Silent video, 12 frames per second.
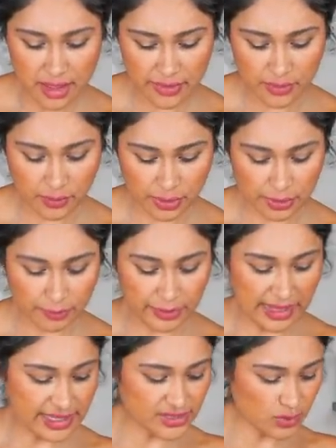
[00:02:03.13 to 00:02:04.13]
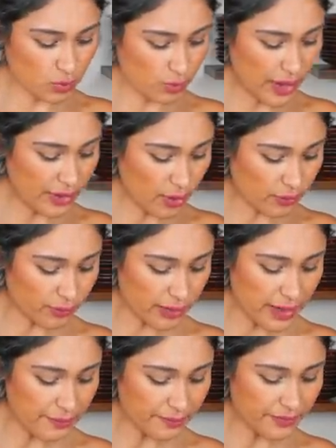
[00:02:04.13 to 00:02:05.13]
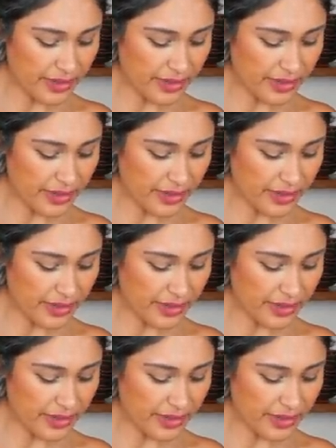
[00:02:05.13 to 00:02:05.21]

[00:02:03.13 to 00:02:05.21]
that we're gonna place right over it.